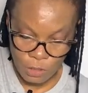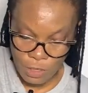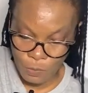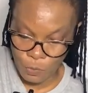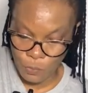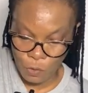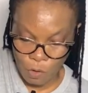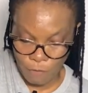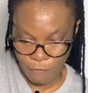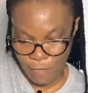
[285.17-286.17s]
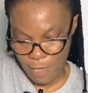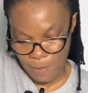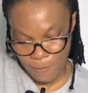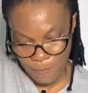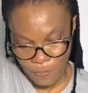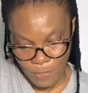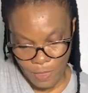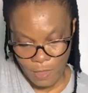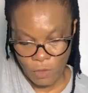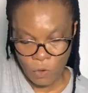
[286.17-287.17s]
tablespoon of
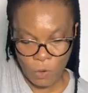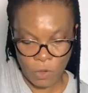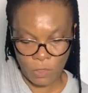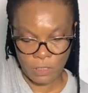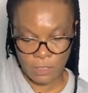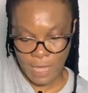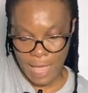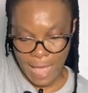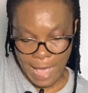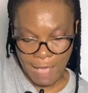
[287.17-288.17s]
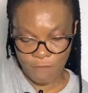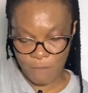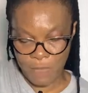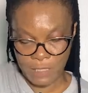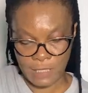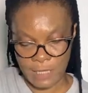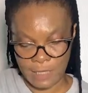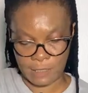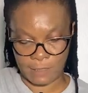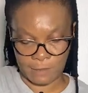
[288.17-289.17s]
yogurt. I have mixed
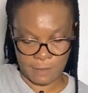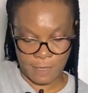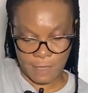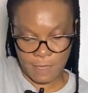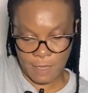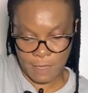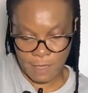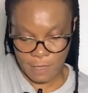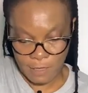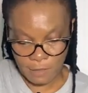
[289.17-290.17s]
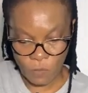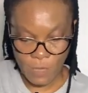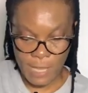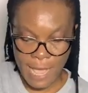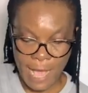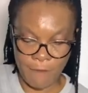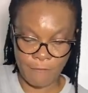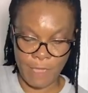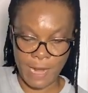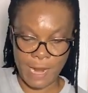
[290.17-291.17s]
this. See what I
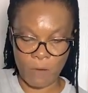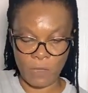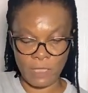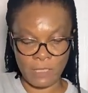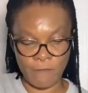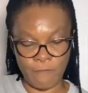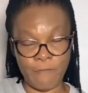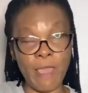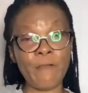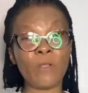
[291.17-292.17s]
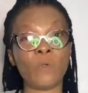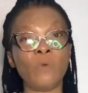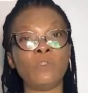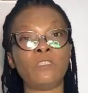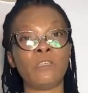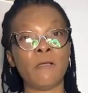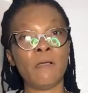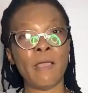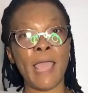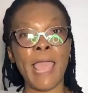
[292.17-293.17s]
have here now is a very good
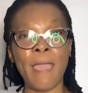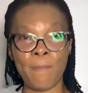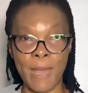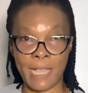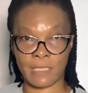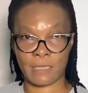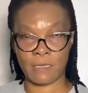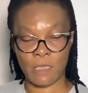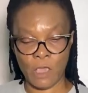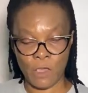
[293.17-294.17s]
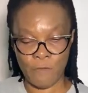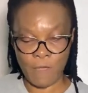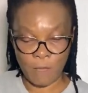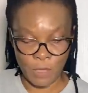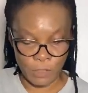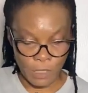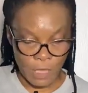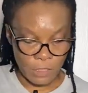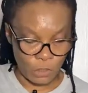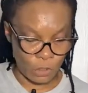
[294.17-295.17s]
hair mask. If you have been
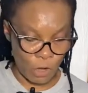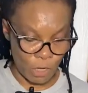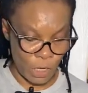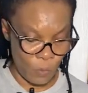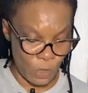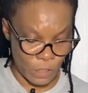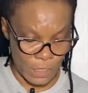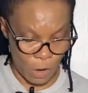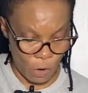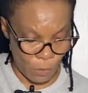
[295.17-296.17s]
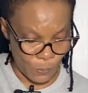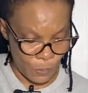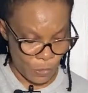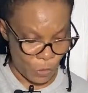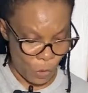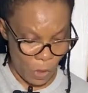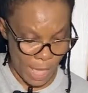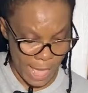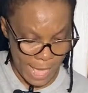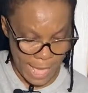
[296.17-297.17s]
struggling with your
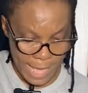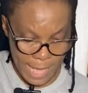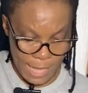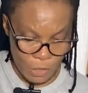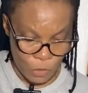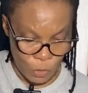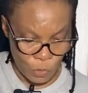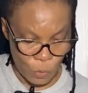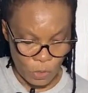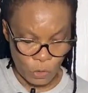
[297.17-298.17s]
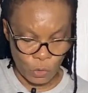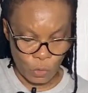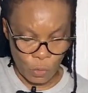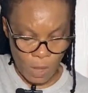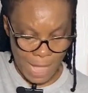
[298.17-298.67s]
hair, you want to